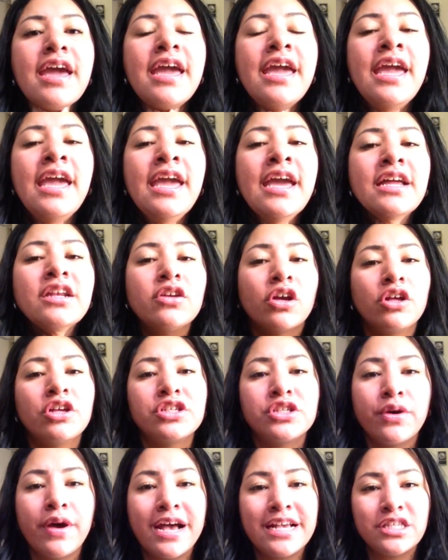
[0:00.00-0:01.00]
And
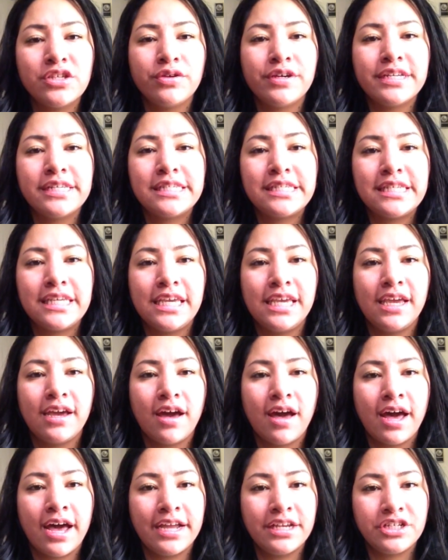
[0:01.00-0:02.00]
also, as you can see,
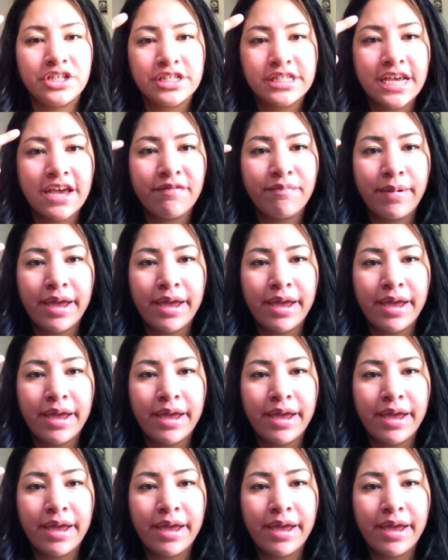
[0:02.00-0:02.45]
I just have